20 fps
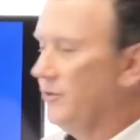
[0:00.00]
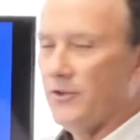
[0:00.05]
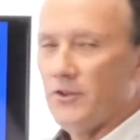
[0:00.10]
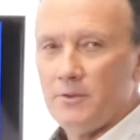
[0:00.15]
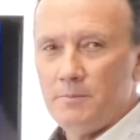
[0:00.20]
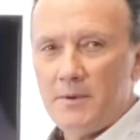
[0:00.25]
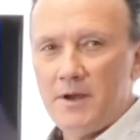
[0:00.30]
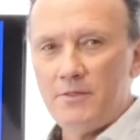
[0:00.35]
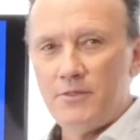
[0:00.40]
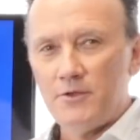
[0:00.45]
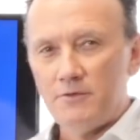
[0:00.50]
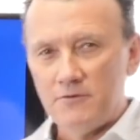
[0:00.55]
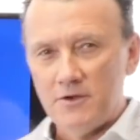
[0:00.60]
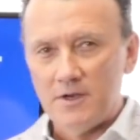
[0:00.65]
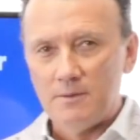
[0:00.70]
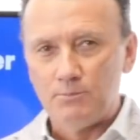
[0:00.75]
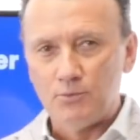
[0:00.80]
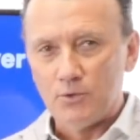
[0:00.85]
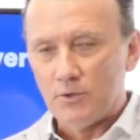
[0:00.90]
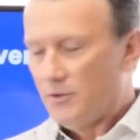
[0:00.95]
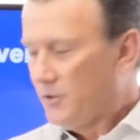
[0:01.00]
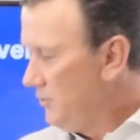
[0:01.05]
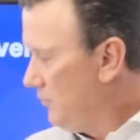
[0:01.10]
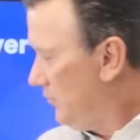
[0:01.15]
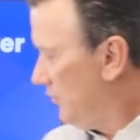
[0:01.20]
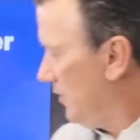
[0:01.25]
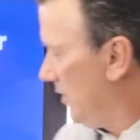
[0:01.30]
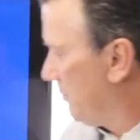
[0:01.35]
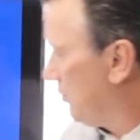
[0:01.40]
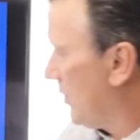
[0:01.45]
in the month of April. Do you
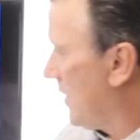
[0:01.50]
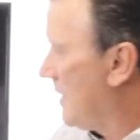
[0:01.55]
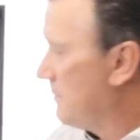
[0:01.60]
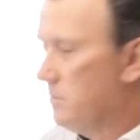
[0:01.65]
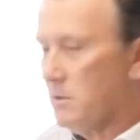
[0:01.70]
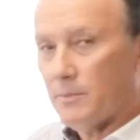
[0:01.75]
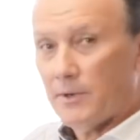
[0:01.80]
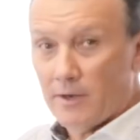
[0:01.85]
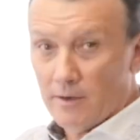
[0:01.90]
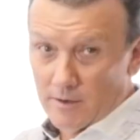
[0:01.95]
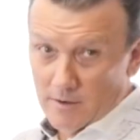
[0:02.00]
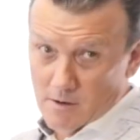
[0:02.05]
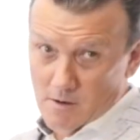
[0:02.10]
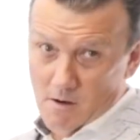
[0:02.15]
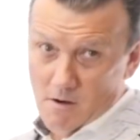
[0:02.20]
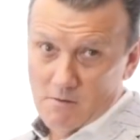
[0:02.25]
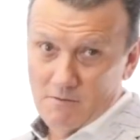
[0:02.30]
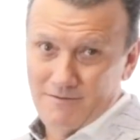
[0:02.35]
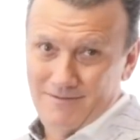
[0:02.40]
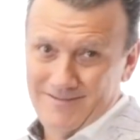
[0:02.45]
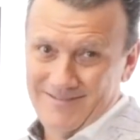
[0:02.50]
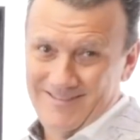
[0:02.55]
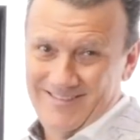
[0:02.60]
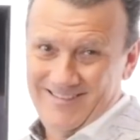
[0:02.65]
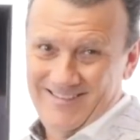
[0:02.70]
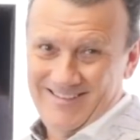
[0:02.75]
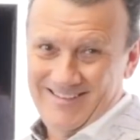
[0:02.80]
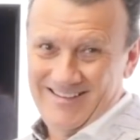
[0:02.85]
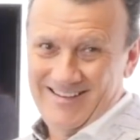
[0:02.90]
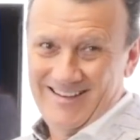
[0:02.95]
see a problem here at all?
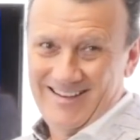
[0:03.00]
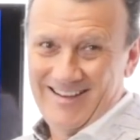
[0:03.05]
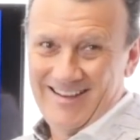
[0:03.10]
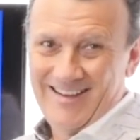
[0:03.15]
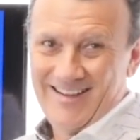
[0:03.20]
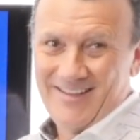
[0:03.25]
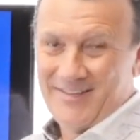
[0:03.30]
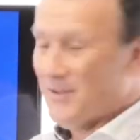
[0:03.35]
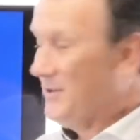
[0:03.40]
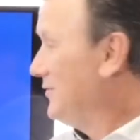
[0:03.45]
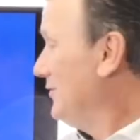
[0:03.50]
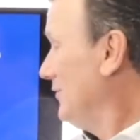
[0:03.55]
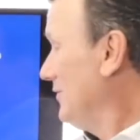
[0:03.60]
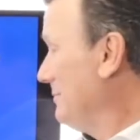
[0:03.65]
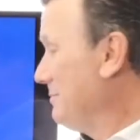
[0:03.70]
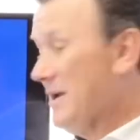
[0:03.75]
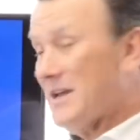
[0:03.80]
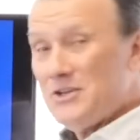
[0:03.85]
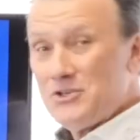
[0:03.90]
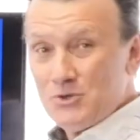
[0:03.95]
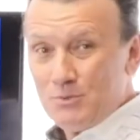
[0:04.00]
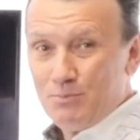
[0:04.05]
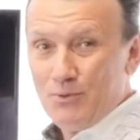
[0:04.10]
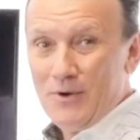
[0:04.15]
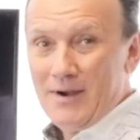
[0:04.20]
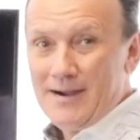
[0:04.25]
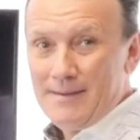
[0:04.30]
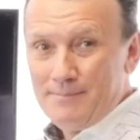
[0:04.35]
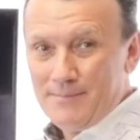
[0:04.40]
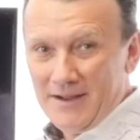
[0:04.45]
This is a major
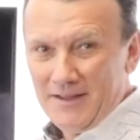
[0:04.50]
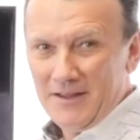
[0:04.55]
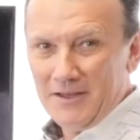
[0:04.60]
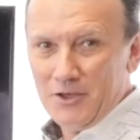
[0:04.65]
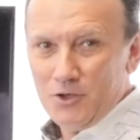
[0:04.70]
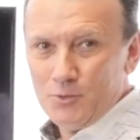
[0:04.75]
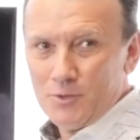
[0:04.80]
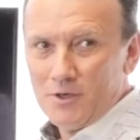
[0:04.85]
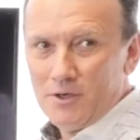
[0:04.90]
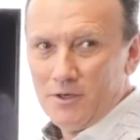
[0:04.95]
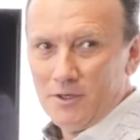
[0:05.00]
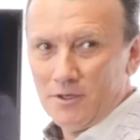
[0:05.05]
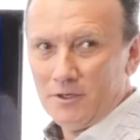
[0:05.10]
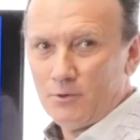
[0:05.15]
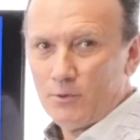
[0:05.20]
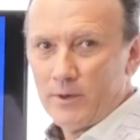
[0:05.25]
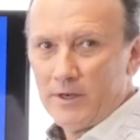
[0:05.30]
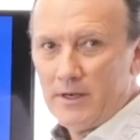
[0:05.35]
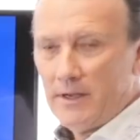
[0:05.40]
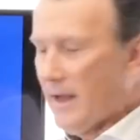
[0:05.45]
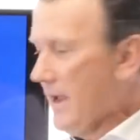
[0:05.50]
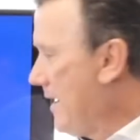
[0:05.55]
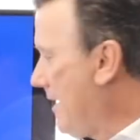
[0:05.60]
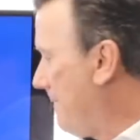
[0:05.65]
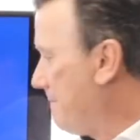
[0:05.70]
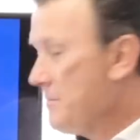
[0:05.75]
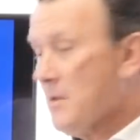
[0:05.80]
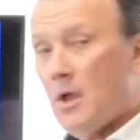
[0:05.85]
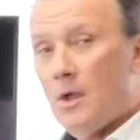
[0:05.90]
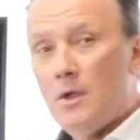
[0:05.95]
problem. I think you would all agree.
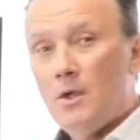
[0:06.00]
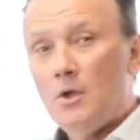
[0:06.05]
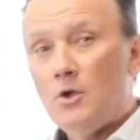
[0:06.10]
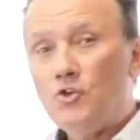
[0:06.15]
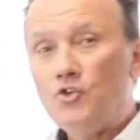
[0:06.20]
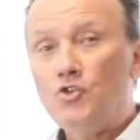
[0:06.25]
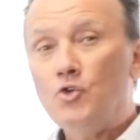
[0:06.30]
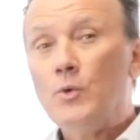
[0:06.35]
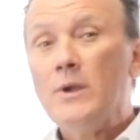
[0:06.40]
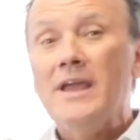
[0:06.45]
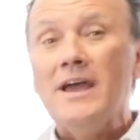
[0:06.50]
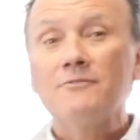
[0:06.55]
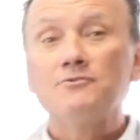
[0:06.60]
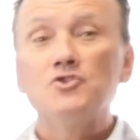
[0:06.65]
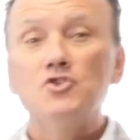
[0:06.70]
Now, do we have